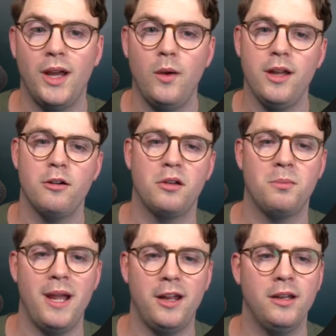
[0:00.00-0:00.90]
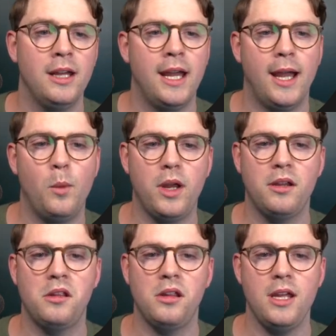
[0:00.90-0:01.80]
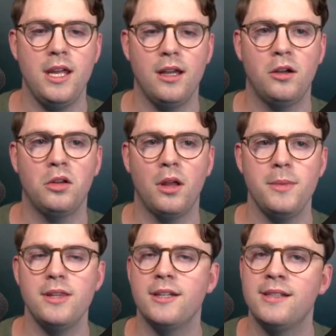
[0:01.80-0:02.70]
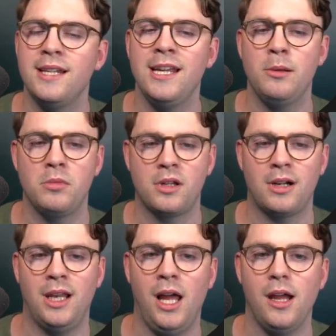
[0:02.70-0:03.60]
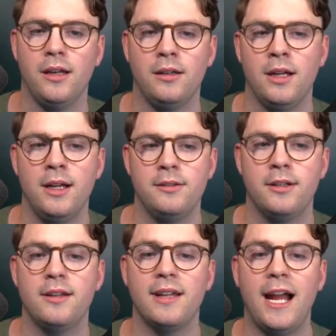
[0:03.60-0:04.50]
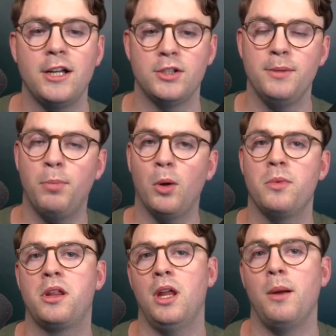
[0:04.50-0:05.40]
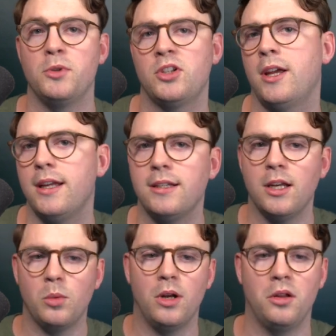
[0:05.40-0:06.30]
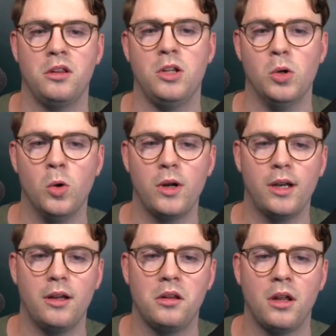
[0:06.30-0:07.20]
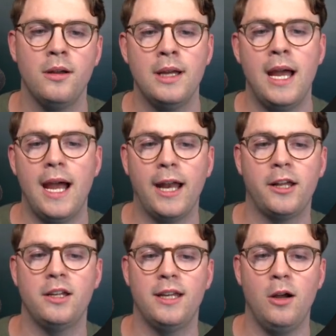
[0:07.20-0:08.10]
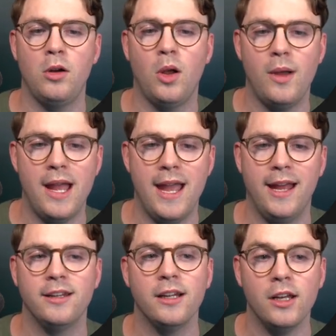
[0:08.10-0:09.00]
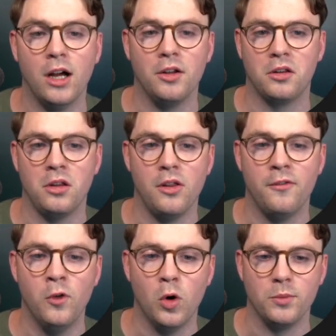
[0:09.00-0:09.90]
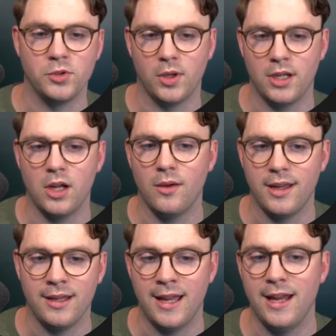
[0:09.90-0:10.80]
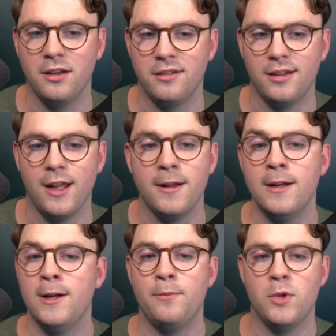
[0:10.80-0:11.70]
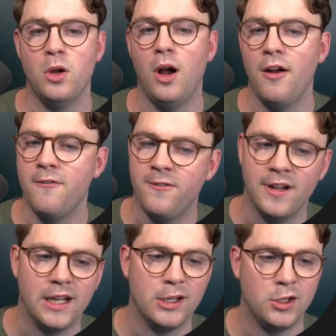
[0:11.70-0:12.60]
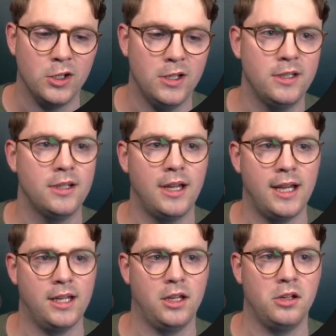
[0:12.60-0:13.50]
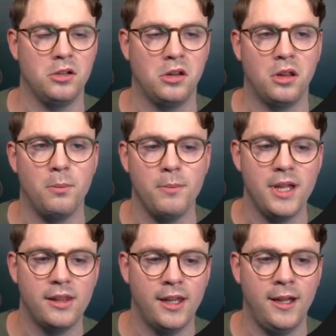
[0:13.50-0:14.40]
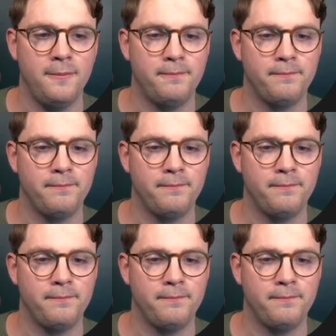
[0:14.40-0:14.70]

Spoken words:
now here as Megan, and we can see here, because I'm in the Teams client, there's actually popped this up, just like it did when I was in the organizer, and I can now go ahead and answer the form. So I could go ahead and say, you know, I'm feeling good, and I can submit that.